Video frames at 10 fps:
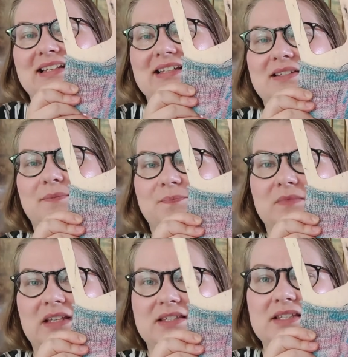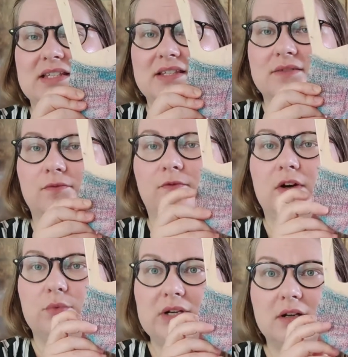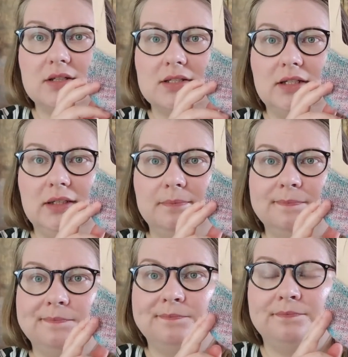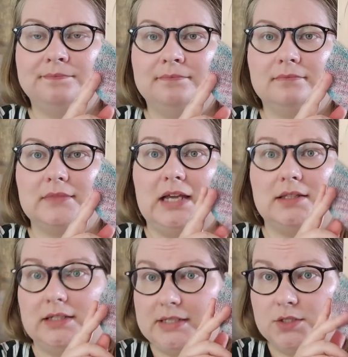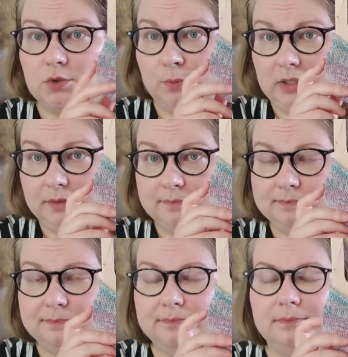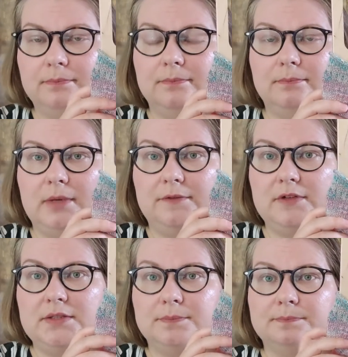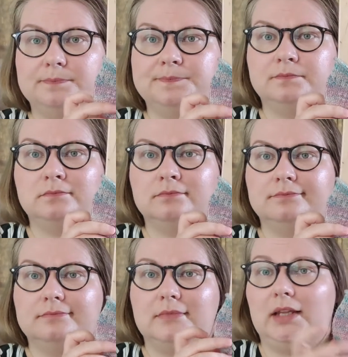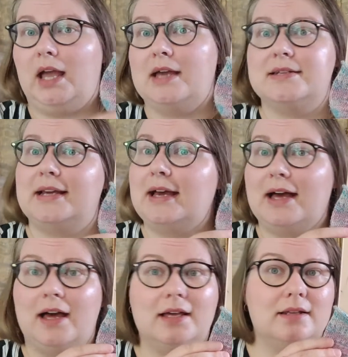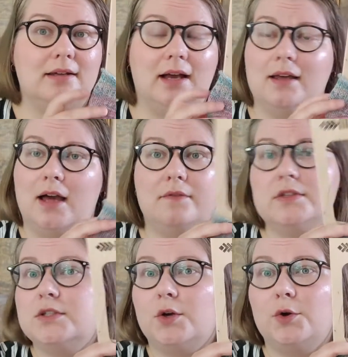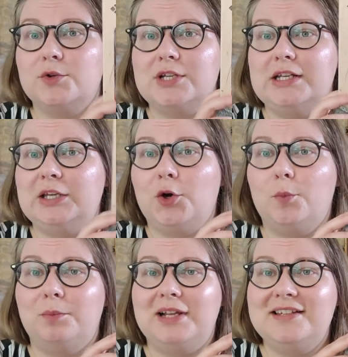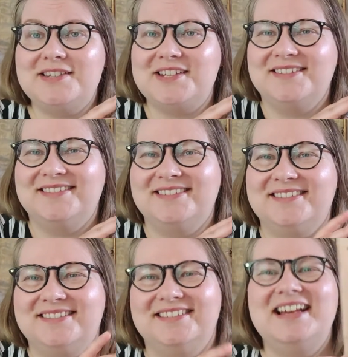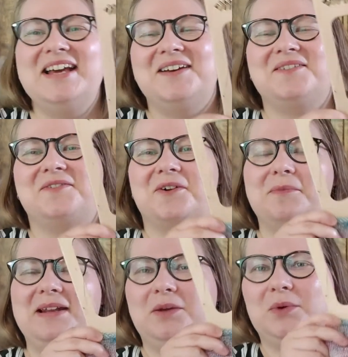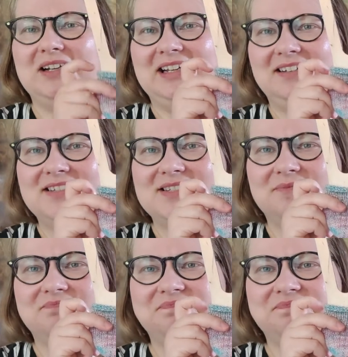it sits very nicely, at least to my feet, and I haven't heard any complaints from anyone else.